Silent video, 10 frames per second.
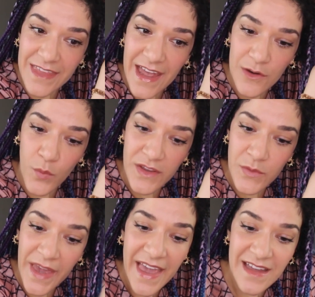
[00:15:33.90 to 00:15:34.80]
then what you
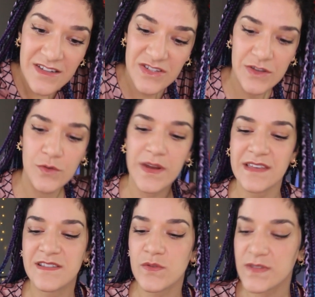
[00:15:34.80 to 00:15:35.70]
can do
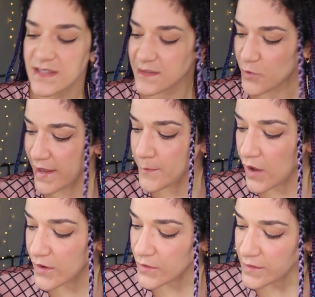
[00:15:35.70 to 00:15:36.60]
is use a spray
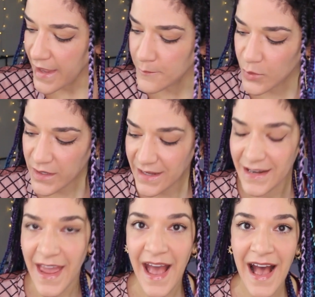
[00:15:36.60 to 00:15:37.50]
bottle and put
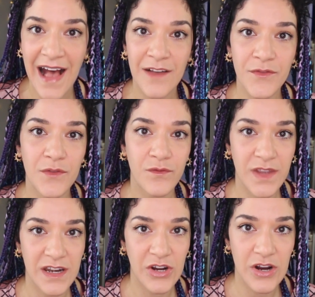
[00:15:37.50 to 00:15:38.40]
in half
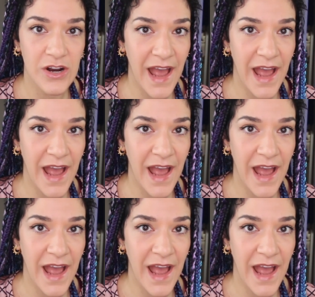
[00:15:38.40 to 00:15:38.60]
vinegar,